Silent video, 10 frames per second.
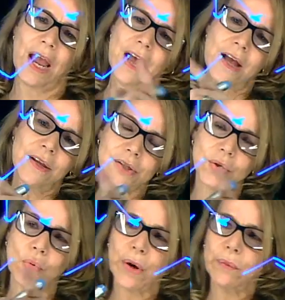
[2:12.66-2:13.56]
So
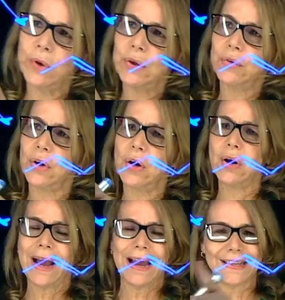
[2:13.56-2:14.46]
when we draw
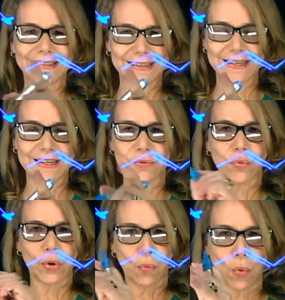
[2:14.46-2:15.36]
alkenes,
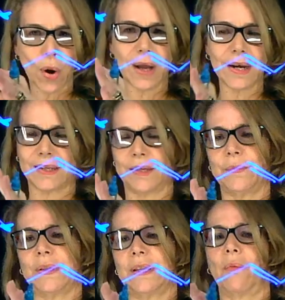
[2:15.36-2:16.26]
we want to keep
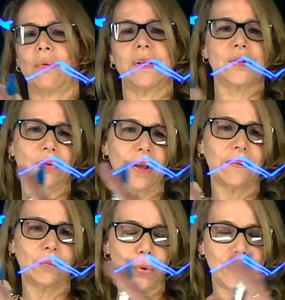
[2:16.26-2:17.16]
it that way. So
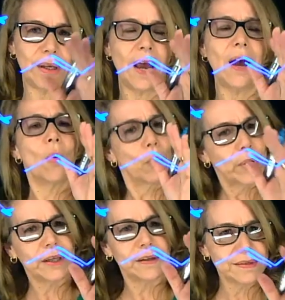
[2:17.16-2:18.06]
that's we
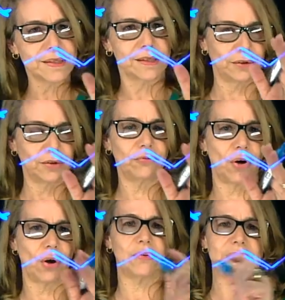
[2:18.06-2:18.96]
can still
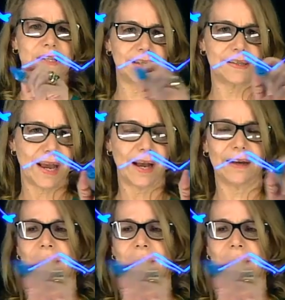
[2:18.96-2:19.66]
draw zigzag